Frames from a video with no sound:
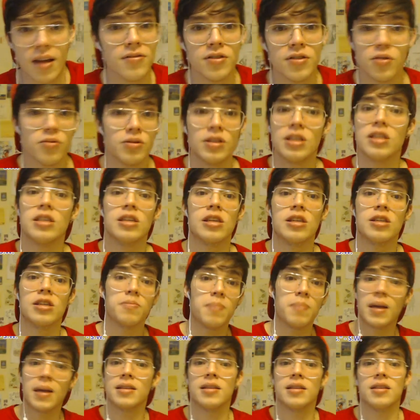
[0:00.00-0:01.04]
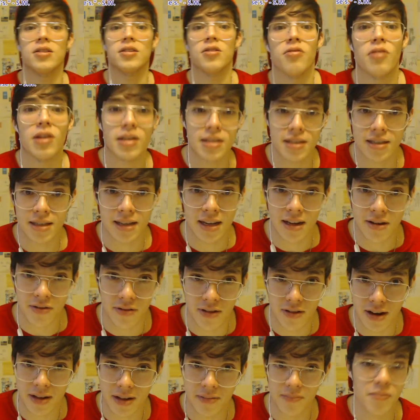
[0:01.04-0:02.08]
so we just expect it to rise again,
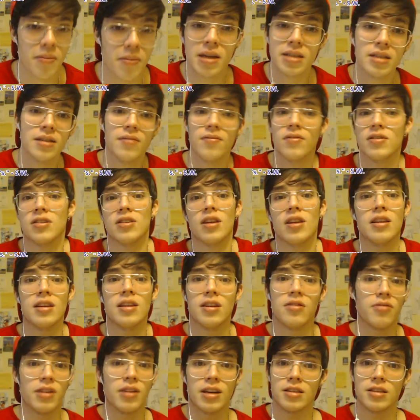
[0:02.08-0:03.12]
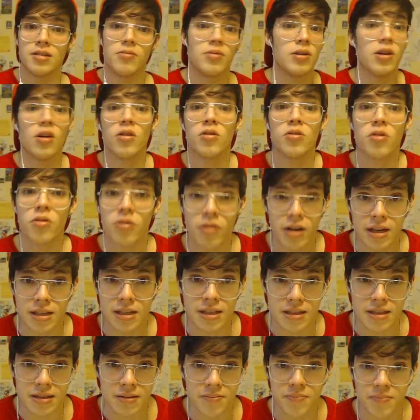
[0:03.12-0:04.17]
right? Imagine if the sun didn't rise up. We'd all go
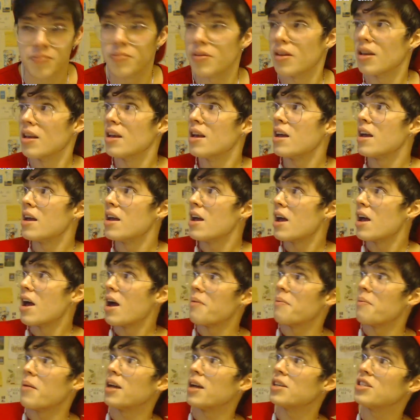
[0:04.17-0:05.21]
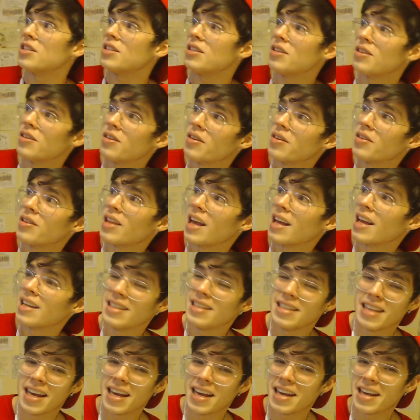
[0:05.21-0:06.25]
crazy. Imagine that
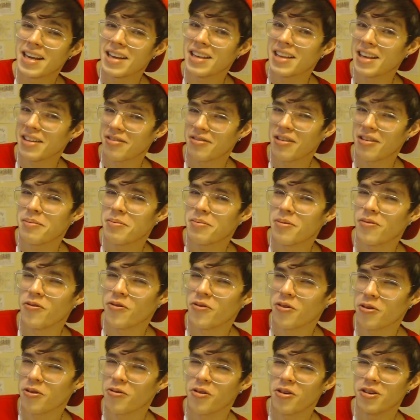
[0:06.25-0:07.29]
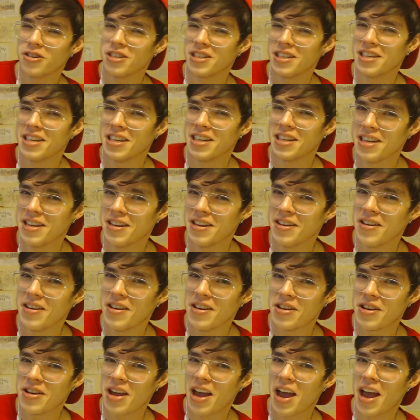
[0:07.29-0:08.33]
day, like right before quarantine hit,
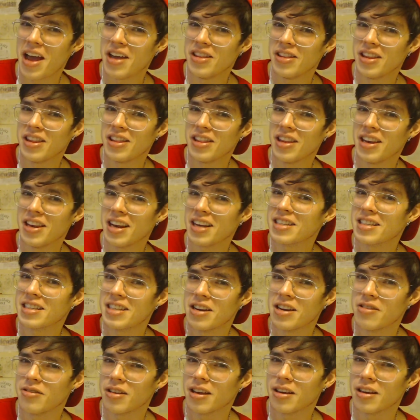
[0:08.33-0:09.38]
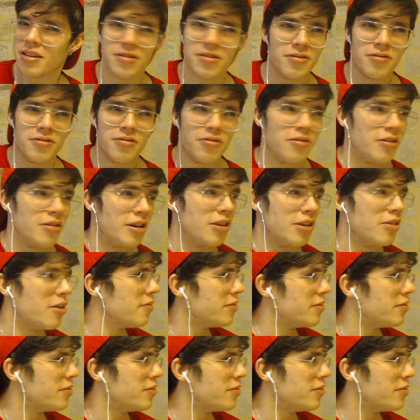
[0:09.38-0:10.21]
and then the next day you're like, well, I don't have a